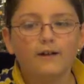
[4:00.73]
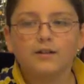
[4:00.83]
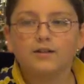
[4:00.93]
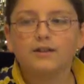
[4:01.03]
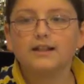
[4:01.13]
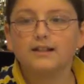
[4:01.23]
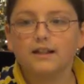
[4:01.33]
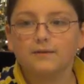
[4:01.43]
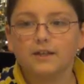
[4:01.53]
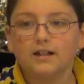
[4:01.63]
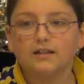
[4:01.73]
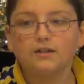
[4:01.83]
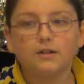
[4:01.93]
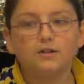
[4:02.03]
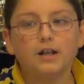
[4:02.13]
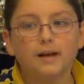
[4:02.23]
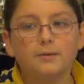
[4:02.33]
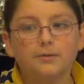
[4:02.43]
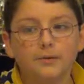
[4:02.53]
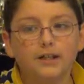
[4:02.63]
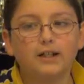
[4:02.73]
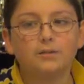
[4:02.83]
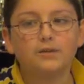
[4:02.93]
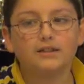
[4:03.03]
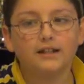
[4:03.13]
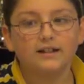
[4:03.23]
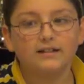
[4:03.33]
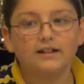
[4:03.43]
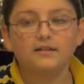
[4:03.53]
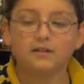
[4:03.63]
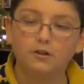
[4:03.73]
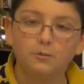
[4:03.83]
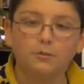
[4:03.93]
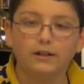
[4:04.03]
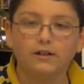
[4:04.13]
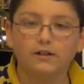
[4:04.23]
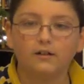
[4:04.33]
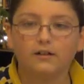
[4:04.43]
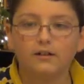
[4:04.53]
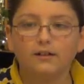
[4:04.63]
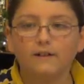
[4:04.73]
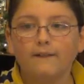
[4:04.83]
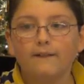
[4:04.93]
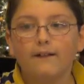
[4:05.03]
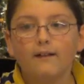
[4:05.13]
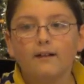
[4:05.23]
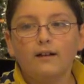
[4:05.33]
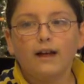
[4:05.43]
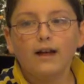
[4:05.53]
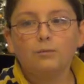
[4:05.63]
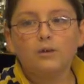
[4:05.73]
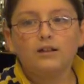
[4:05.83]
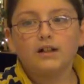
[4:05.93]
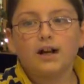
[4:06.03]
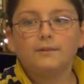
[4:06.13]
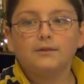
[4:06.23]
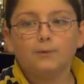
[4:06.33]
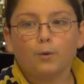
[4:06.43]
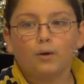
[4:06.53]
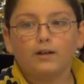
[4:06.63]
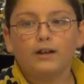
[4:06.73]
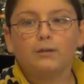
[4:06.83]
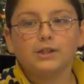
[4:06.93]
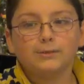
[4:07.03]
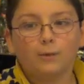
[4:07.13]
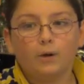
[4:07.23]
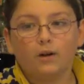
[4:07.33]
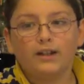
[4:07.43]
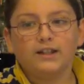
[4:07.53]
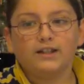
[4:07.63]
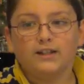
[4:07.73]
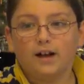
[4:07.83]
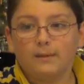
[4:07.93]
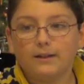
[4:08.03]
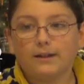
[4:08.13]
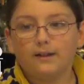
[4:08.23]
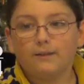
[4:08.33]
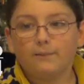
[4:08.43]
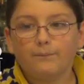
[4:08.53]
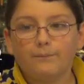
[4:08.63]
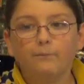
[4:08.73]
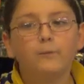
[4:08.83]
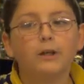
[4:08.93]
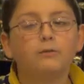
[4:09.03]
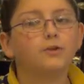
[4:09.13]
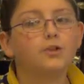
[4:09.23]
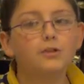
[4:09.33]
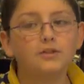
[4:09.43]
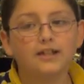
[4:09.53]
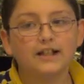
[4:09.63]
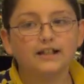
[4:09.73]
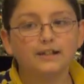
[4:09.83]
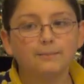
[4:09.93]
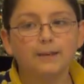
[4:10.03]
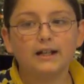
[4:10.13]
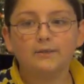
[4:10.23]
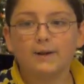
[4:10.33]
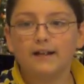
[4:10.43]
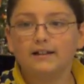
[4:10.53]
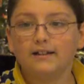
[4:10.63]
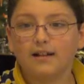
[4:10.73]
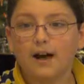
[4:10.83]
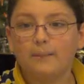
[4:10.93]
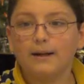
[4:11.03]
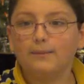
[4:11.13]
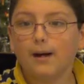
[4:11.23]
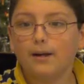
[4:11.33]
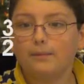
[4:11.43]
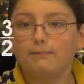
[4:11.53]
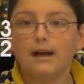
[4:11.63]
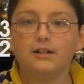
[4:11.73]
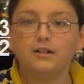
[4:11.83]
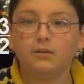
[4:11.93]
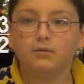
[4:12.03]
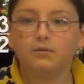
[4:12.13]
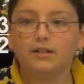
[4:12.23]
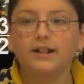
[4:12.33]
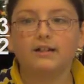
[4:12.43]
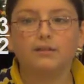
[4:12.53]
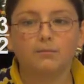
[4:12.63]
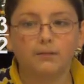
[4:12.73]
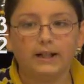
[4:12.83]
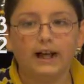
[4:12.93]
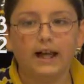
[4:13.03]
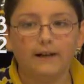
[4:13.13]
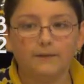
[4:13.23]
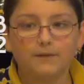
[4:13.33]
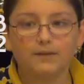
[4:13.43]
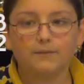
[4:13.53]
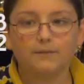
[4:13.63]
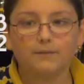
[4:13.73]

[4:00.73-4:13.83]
So this gives us 2 times 3 equals 6 in the numerator, and 1 times 4 equals 4 in the denominator. We can reduce this by dividing the top and bottom by 2 to get 3 halves.